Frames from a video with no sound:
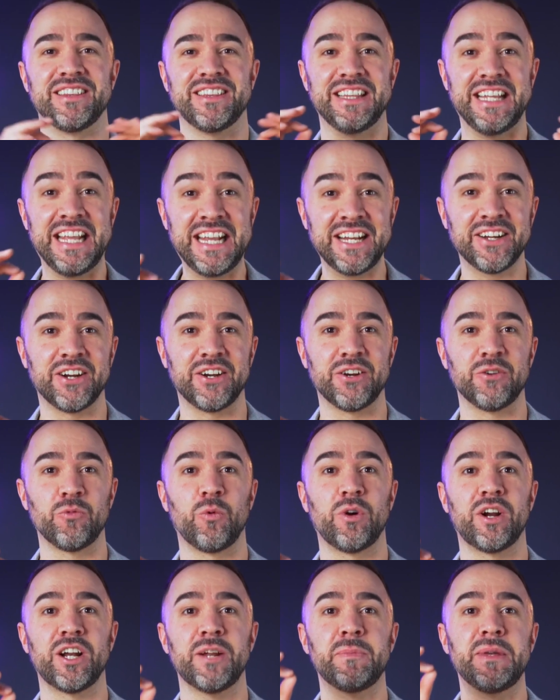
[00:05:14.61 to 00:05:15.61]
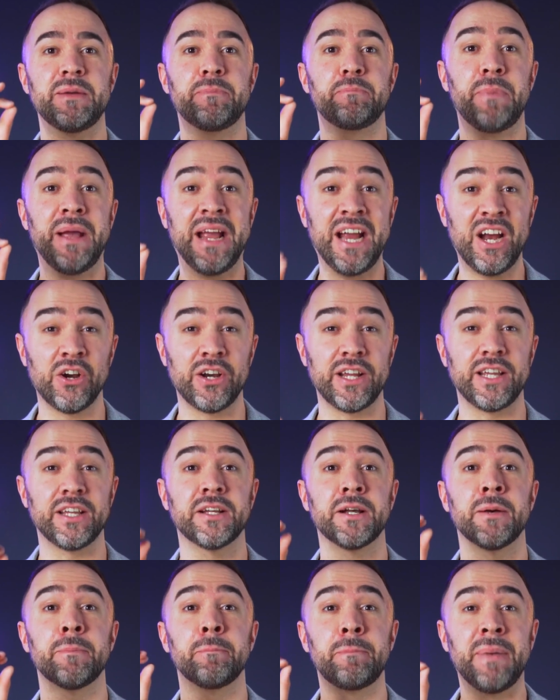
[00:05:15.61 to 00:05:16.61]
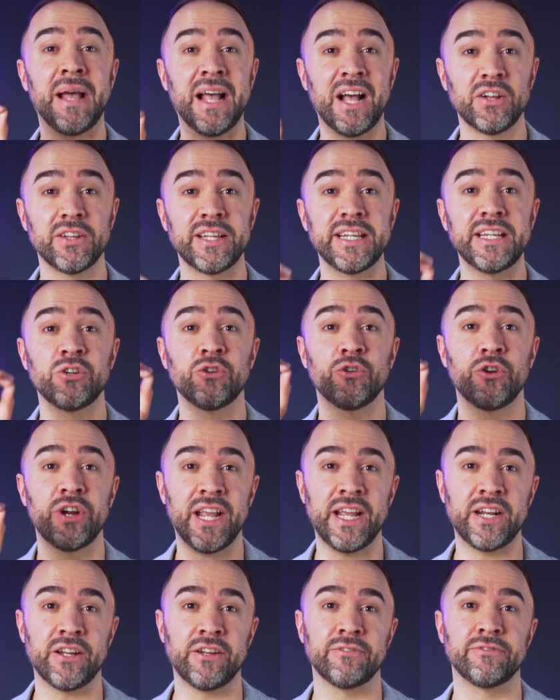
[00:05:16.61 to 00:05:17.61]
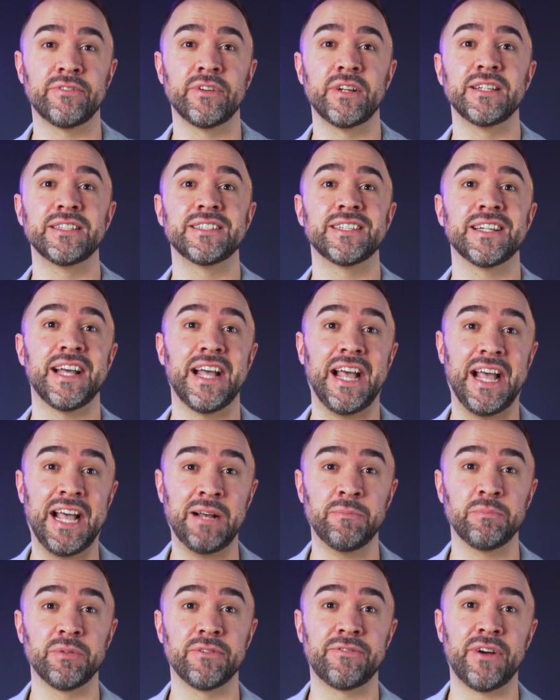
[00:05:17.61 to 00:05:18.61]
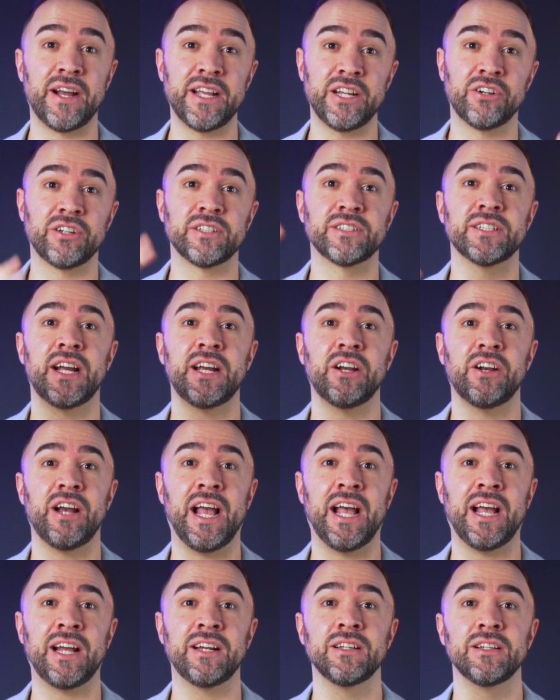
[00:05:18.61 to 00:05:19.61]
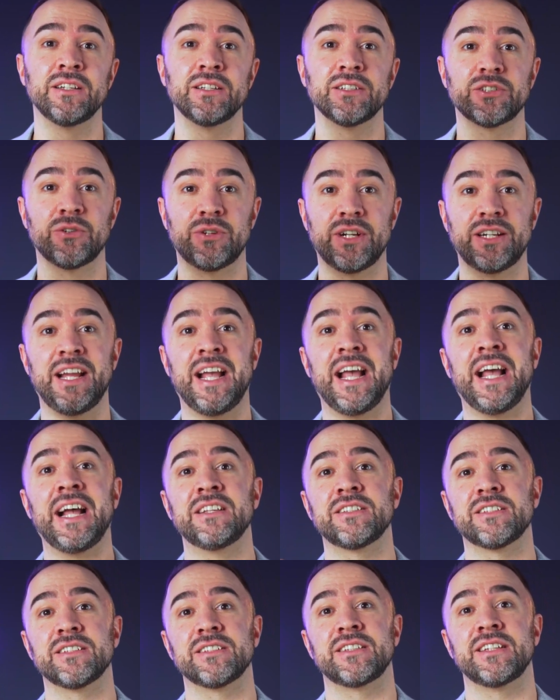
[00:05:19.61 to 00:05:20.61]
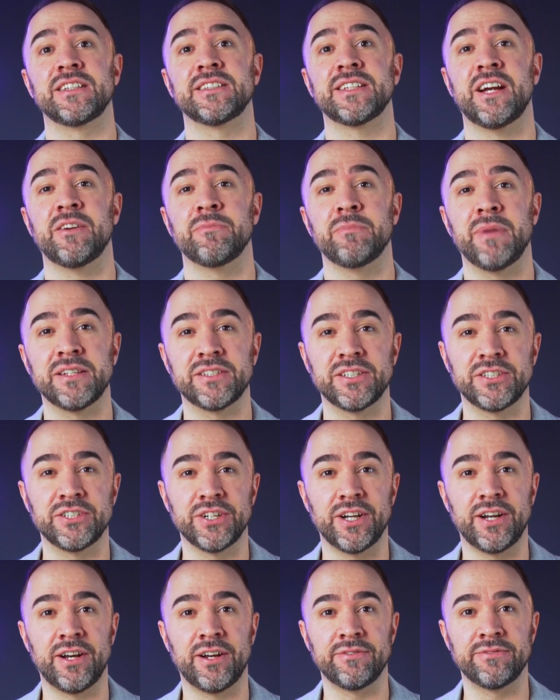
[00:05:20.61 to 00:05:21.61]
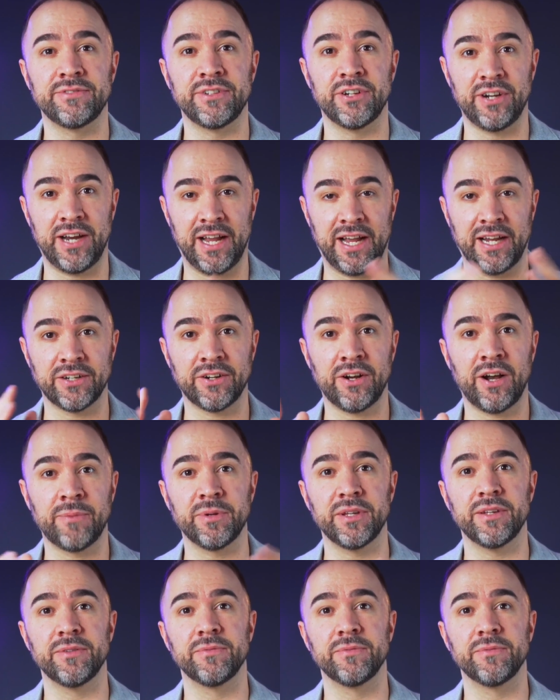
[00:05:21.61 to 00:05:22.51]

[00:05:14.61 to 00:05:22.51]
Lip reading: later, we're going to be pairing compelling creative to amplify your entire ad so it enhances the entire message of your ad copy.